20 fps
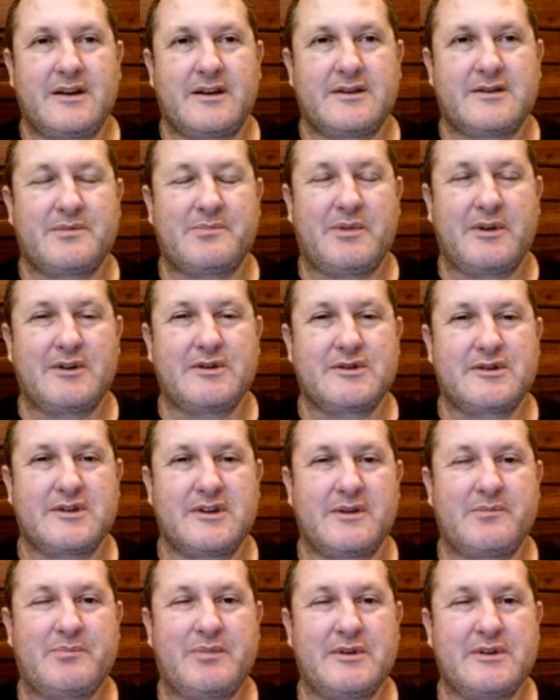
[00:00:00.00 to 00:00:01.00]
I suppose
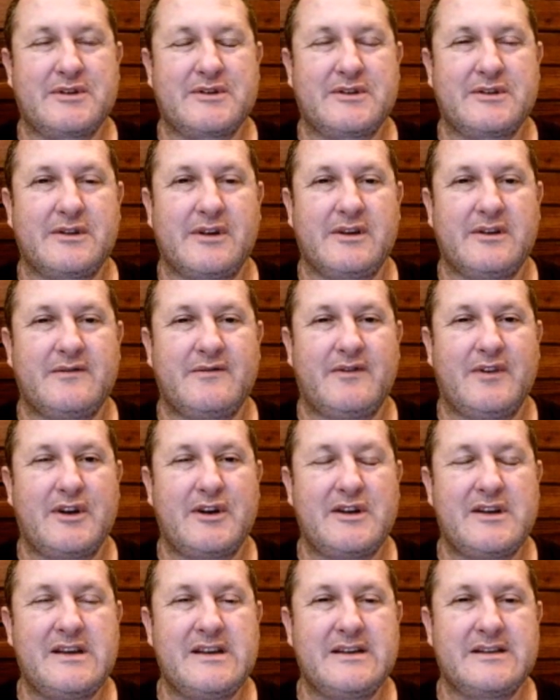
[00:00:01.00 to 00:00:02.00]
a person can
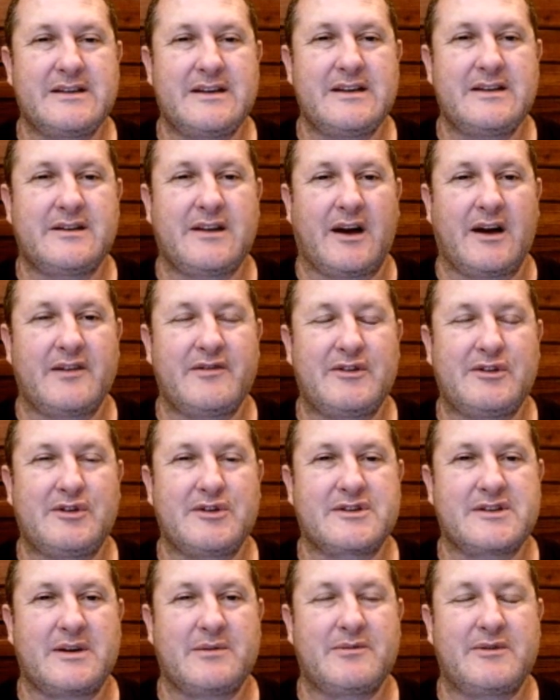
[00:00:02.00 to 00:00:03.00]
very easily dive into
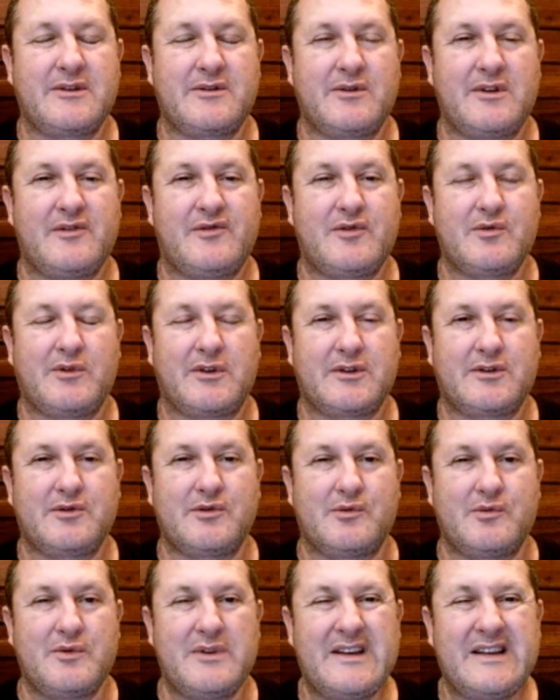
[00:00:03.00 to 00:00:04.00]
something if you want to
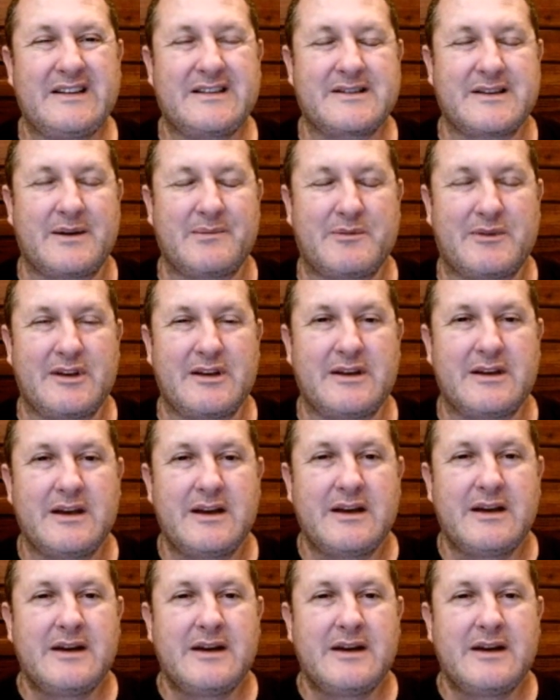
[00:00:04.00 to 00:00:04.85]
read something